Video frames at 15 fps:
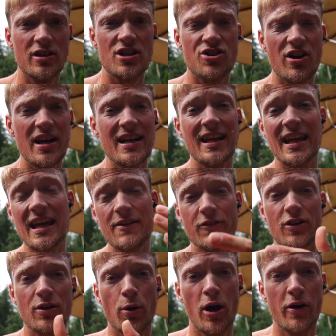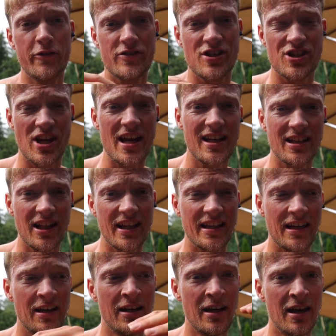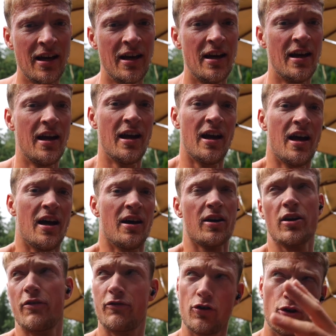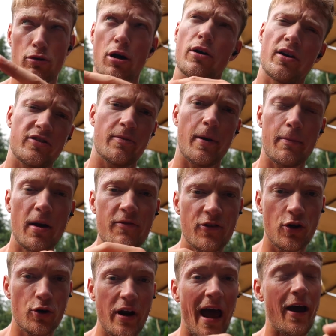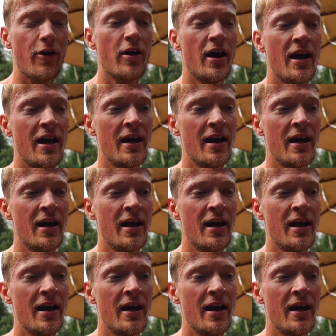the training, even with cycling it's about a month ago now,